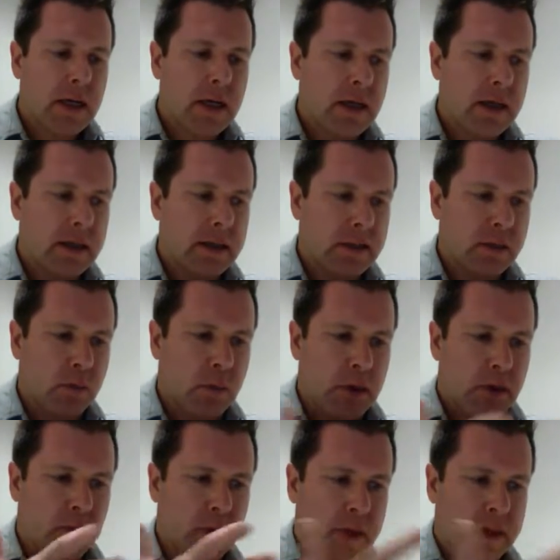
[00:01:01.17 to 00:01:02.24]
is
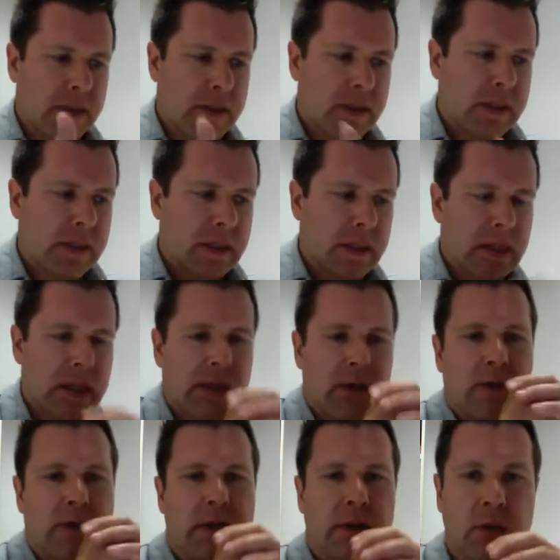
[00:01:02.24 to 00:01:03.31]
what was
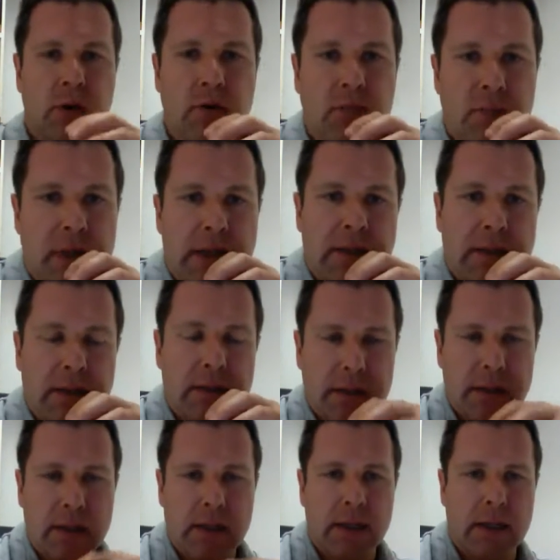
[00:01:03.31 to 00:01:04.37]
inducing movement
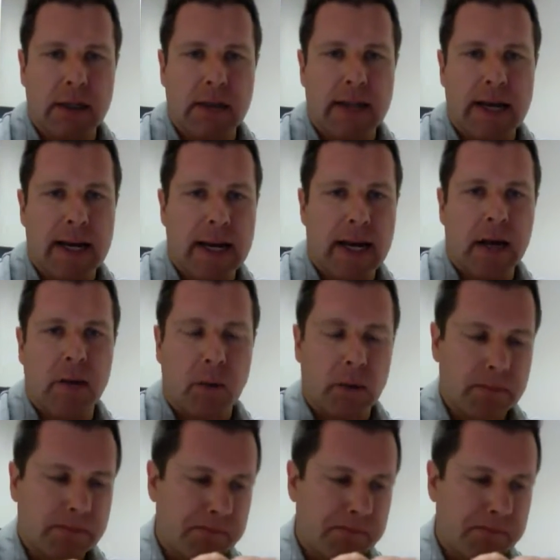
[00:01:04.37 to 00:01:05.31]
in that animal.